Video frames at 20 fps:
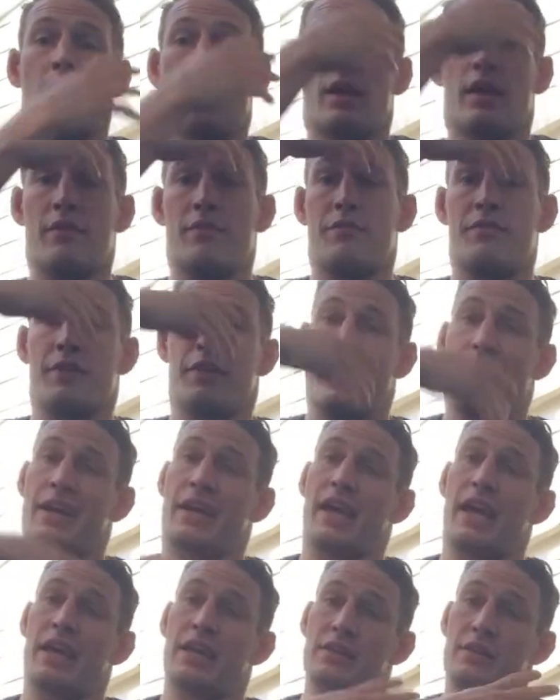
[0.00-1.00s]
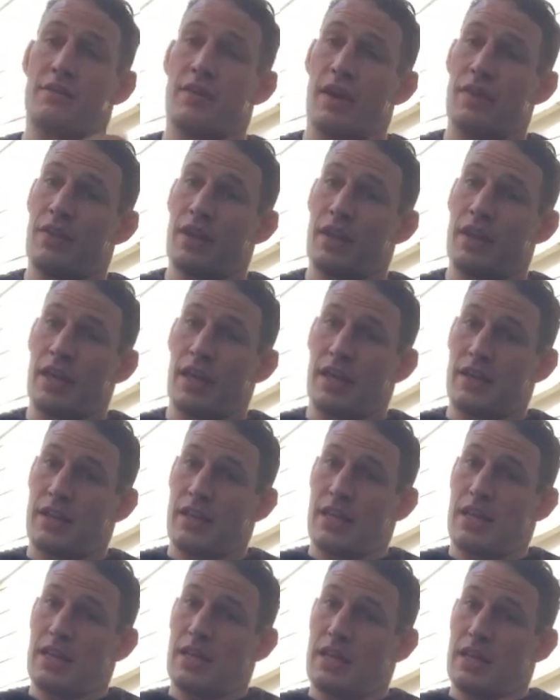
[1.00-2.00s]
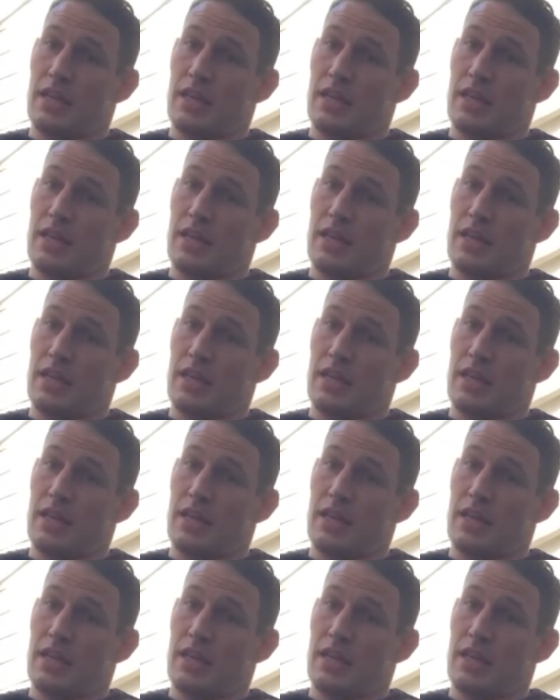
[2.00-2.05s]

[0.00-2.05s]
and feel that cane, and then it